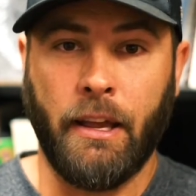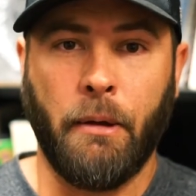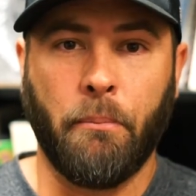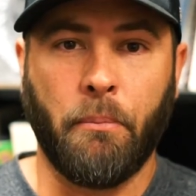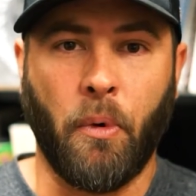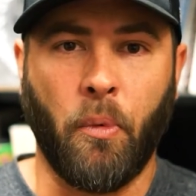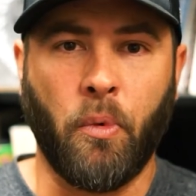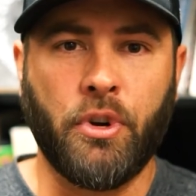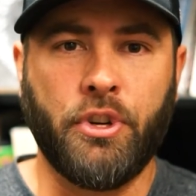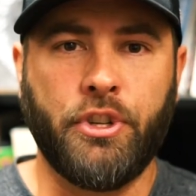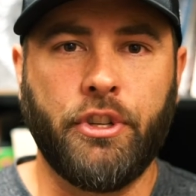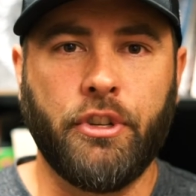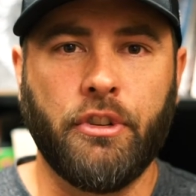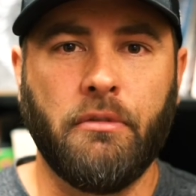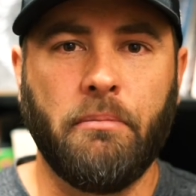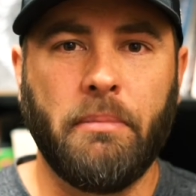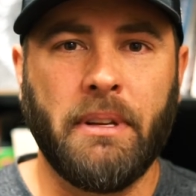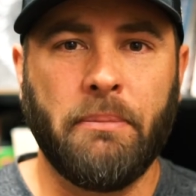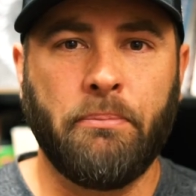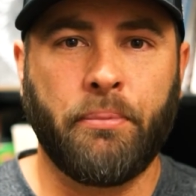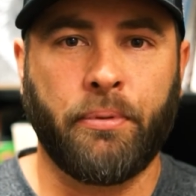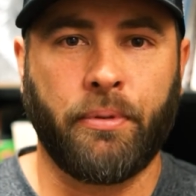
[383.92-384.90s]
But would you
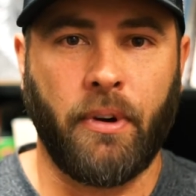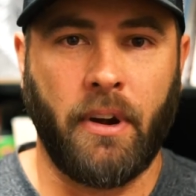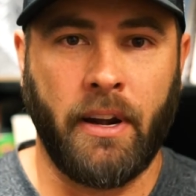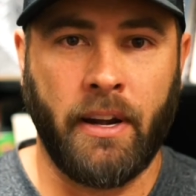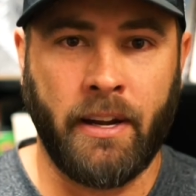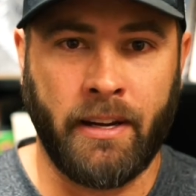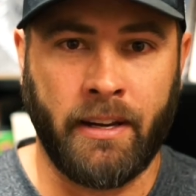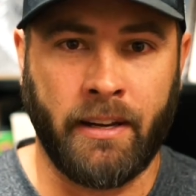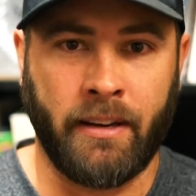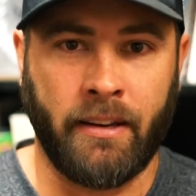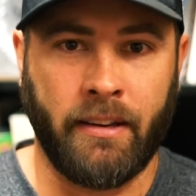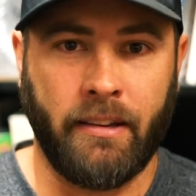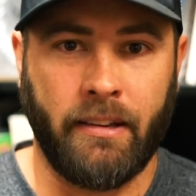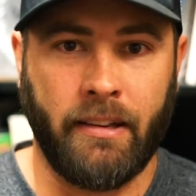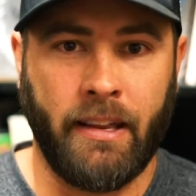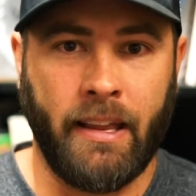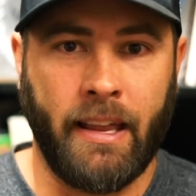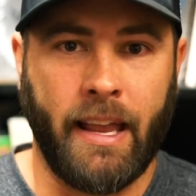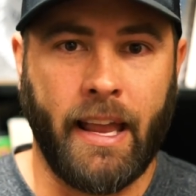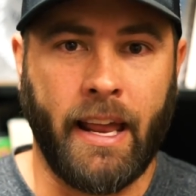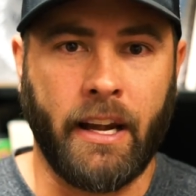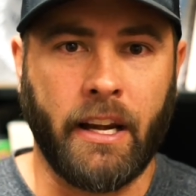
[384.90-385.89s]
be praying
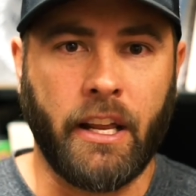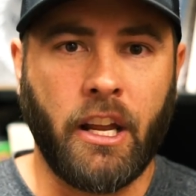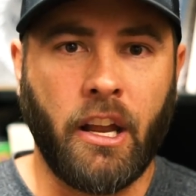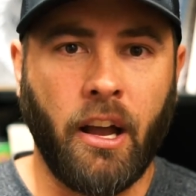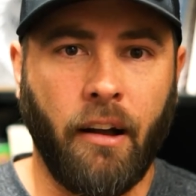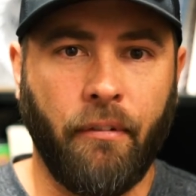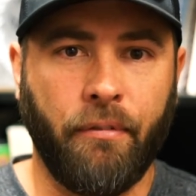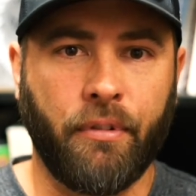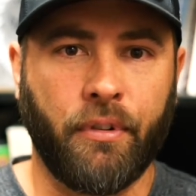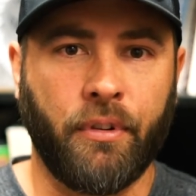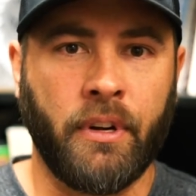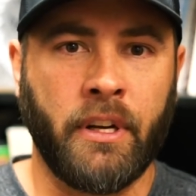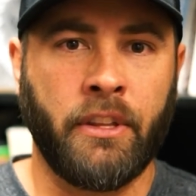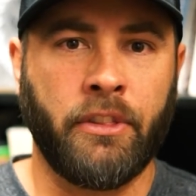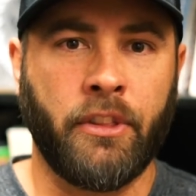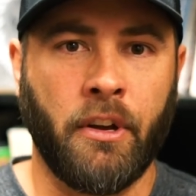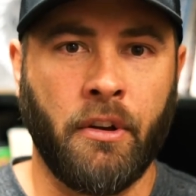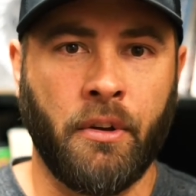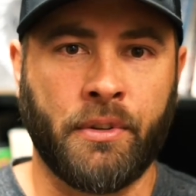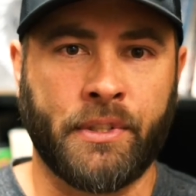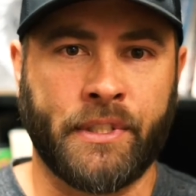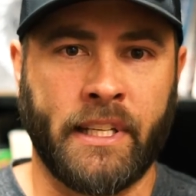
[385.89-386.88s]
and covering
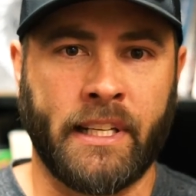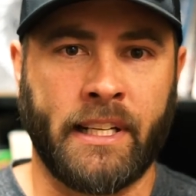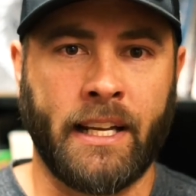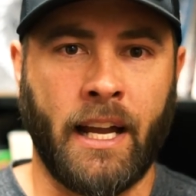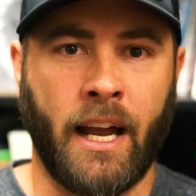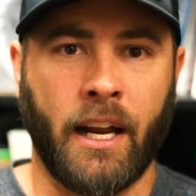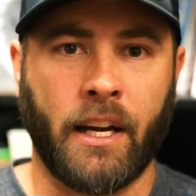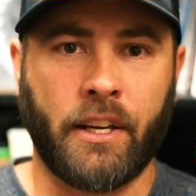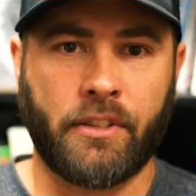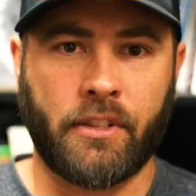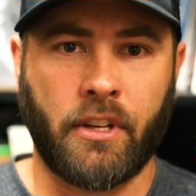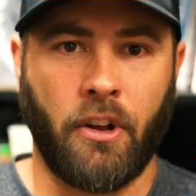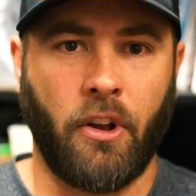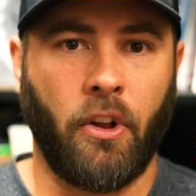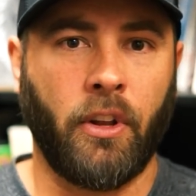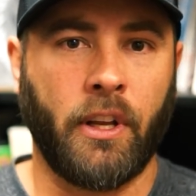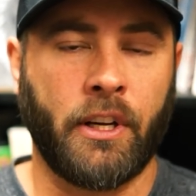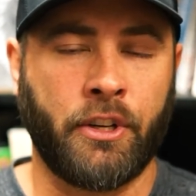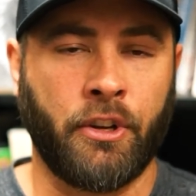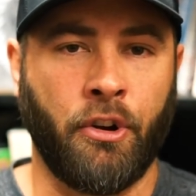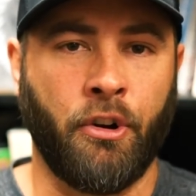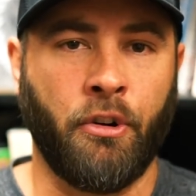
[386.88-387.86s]
those that God is
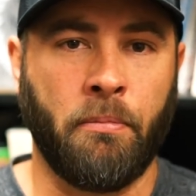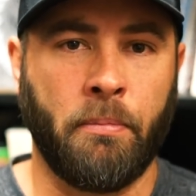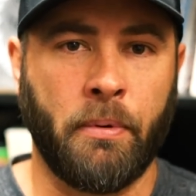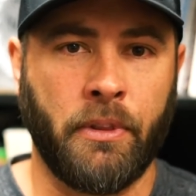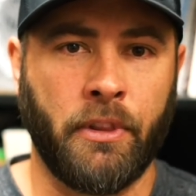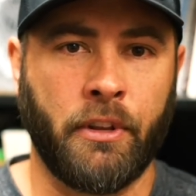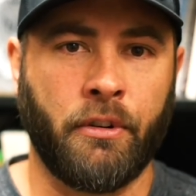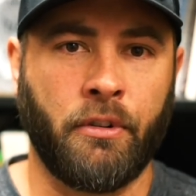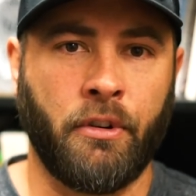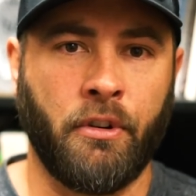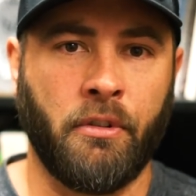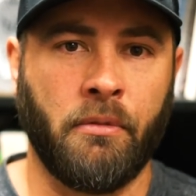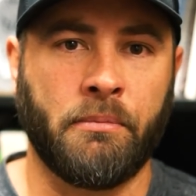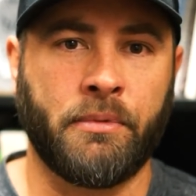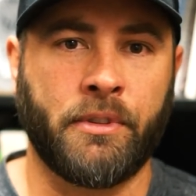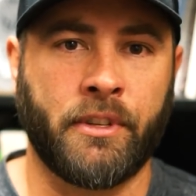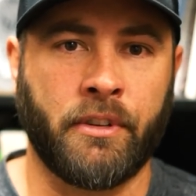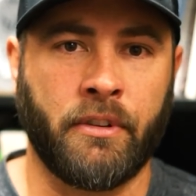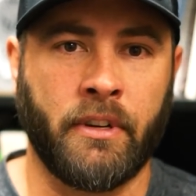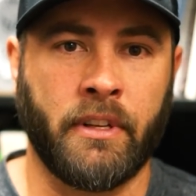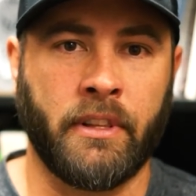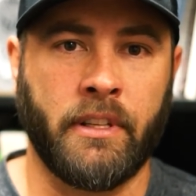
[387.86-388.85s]
calling to open their homes
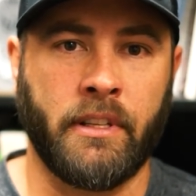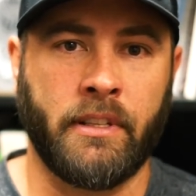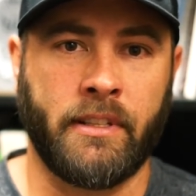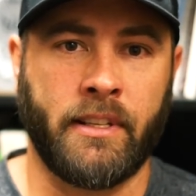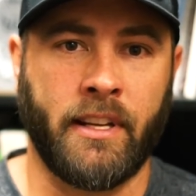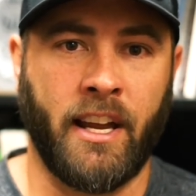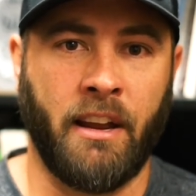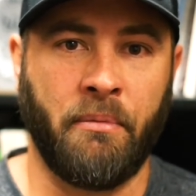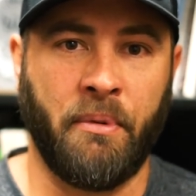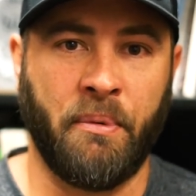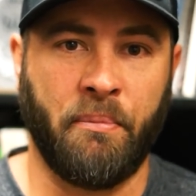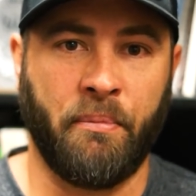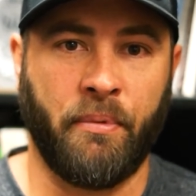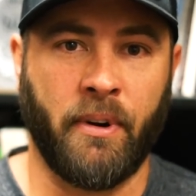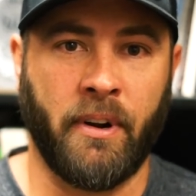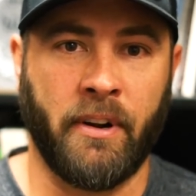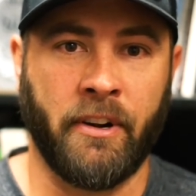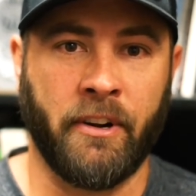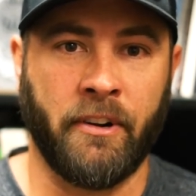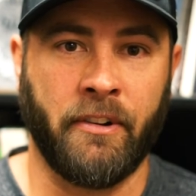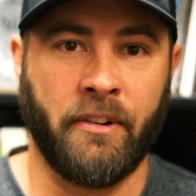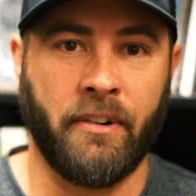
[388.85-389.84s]
during this time in
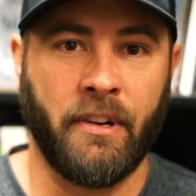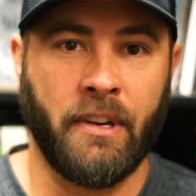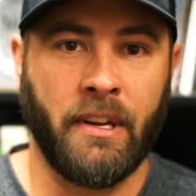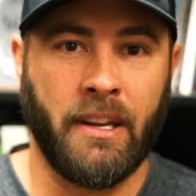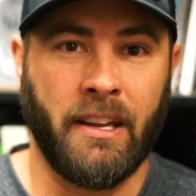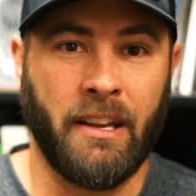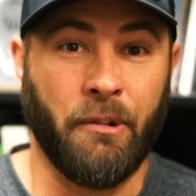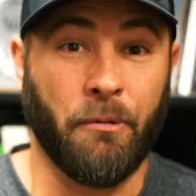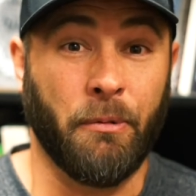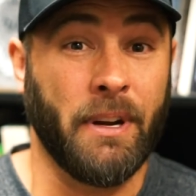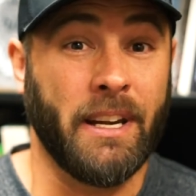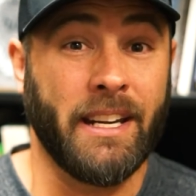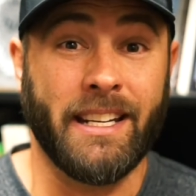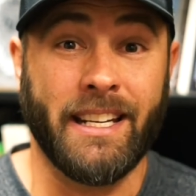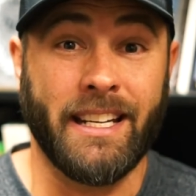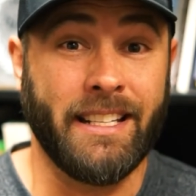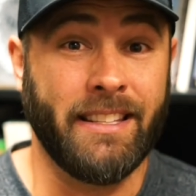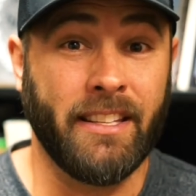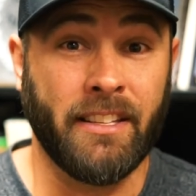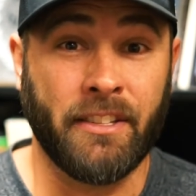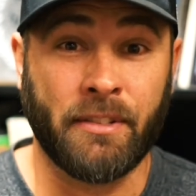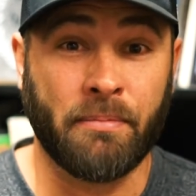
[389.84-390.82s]
prayer? We
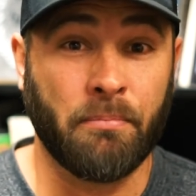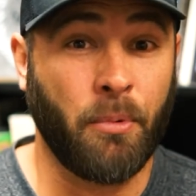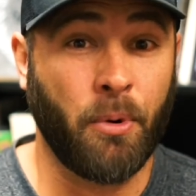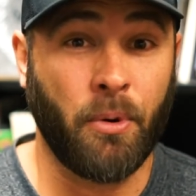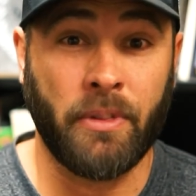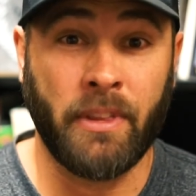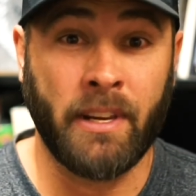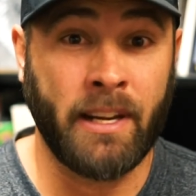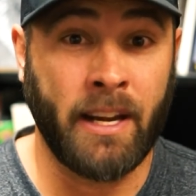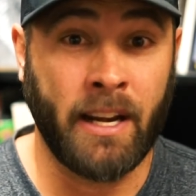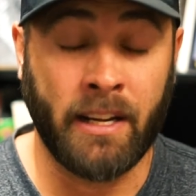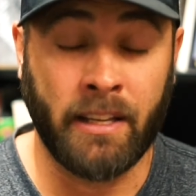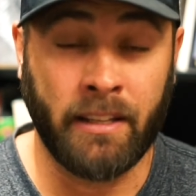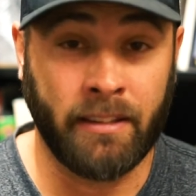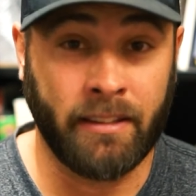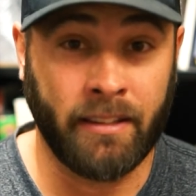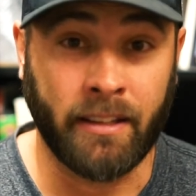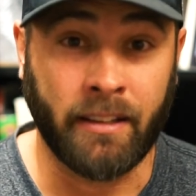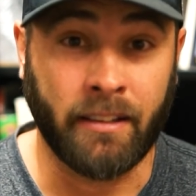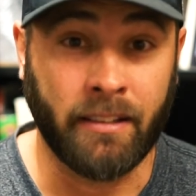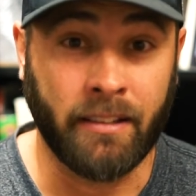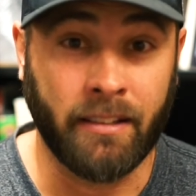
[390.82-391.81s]
need this more than
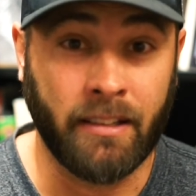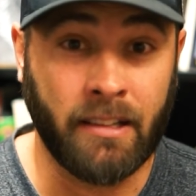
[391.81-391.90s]
anything.